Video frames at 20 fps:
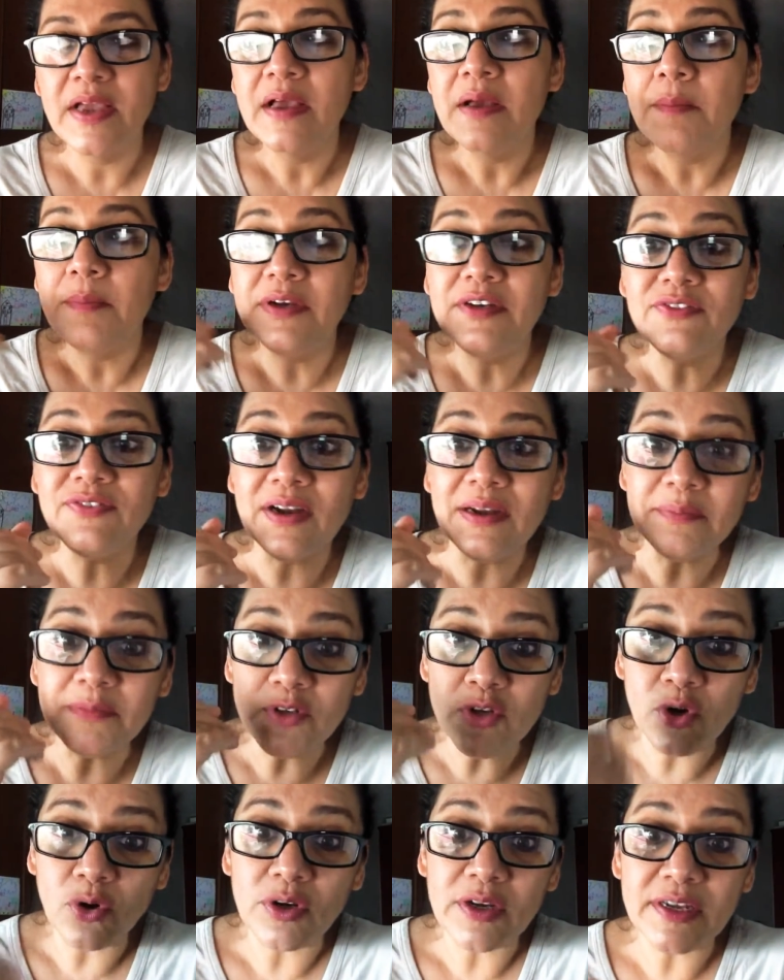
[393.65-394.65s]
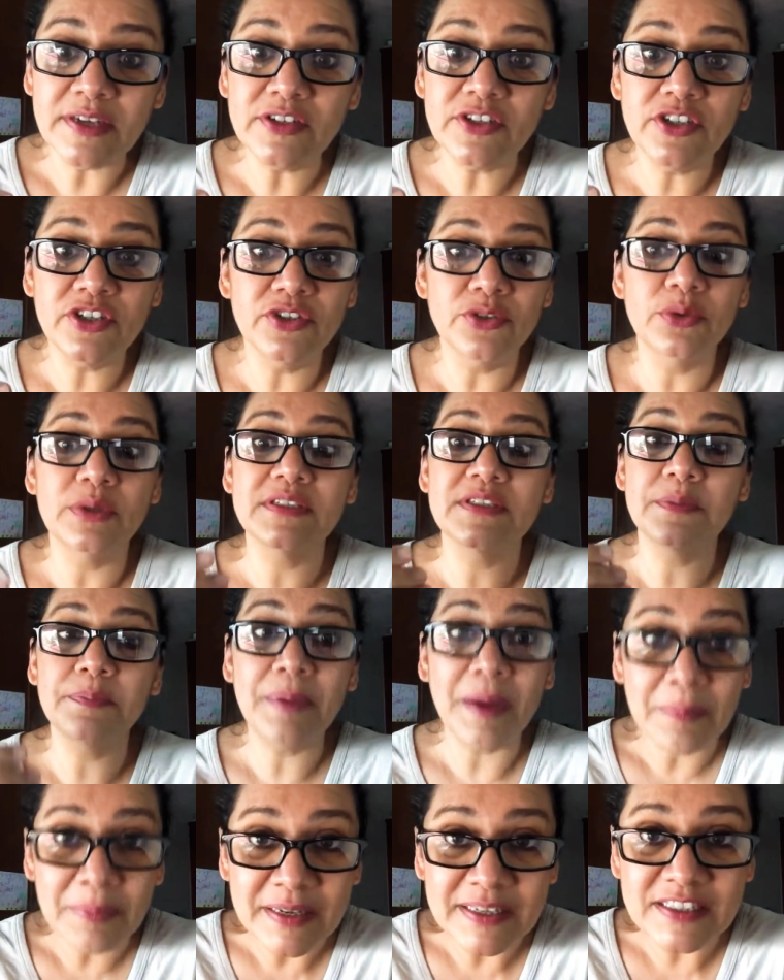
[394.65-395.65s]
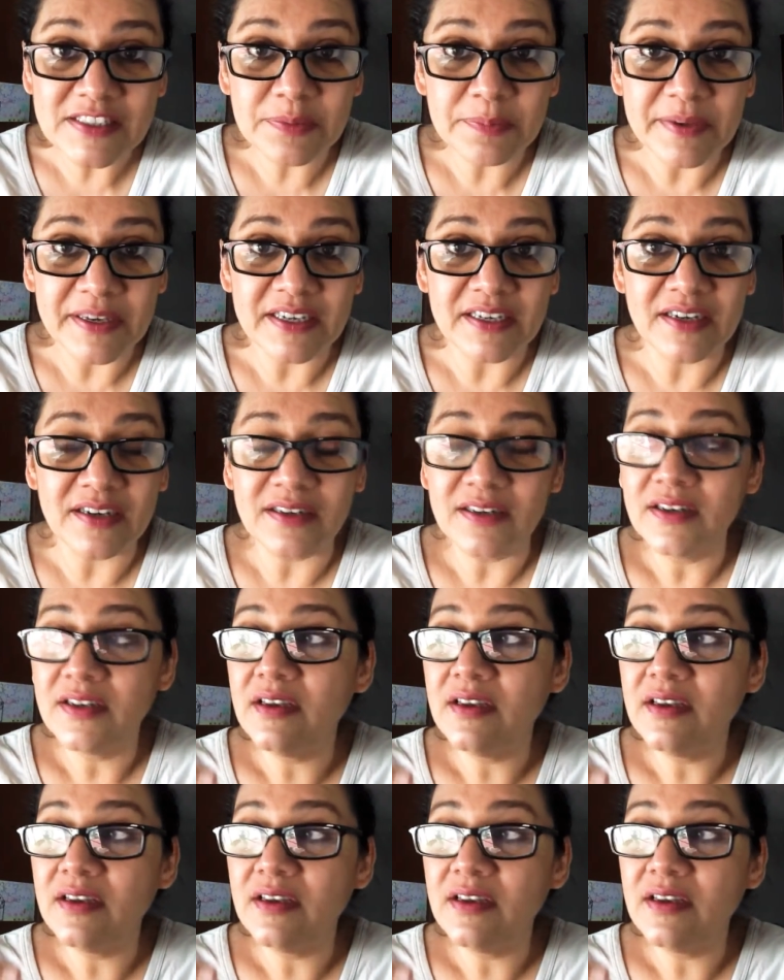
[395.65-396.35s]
But if I'm talking to you as a public speaker,